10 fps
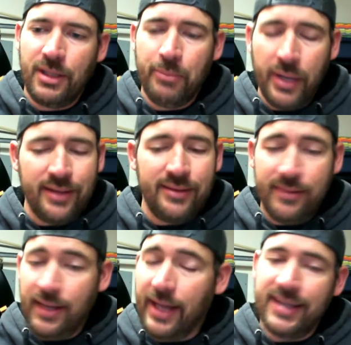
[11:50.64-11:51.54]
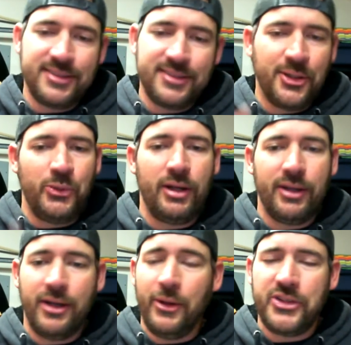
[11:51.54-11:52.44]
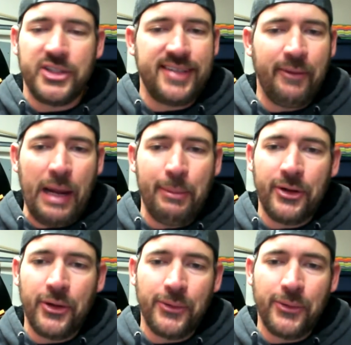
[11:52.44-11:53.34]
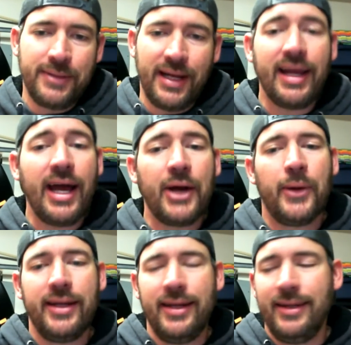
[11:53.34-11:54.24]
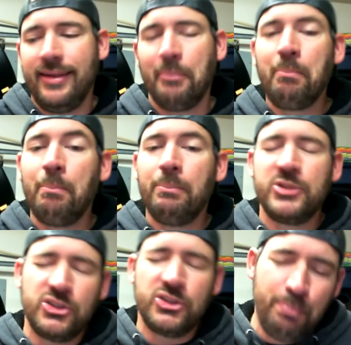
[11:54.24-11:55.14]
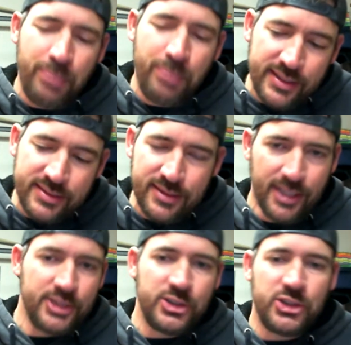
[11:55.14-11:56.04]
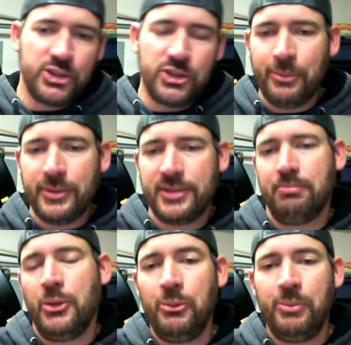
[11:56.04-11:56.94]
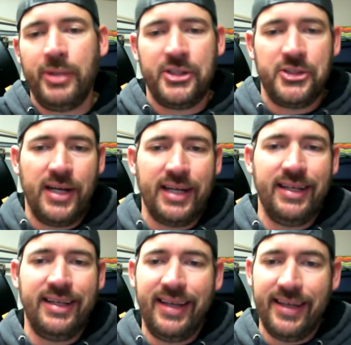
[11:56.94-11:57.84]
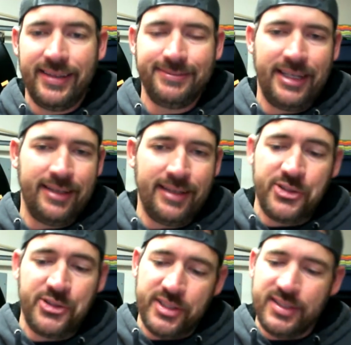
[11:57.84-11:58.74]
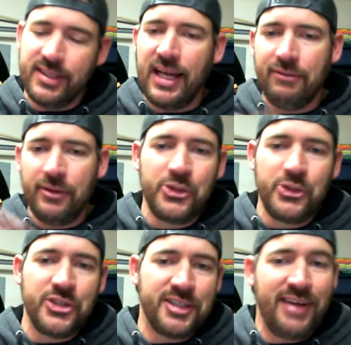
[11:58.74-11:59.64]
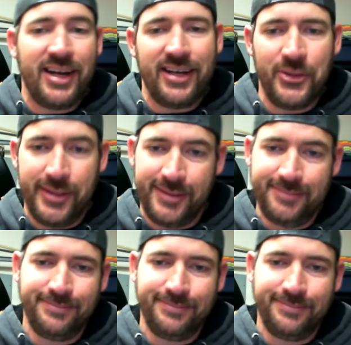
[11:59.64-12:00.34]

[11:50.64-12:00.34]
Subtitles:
But like I told you a while ago, it's just that rabbit hole. Like, how do I get the best, sharpest moon picture I can get? And that's just an evolution of how to do it.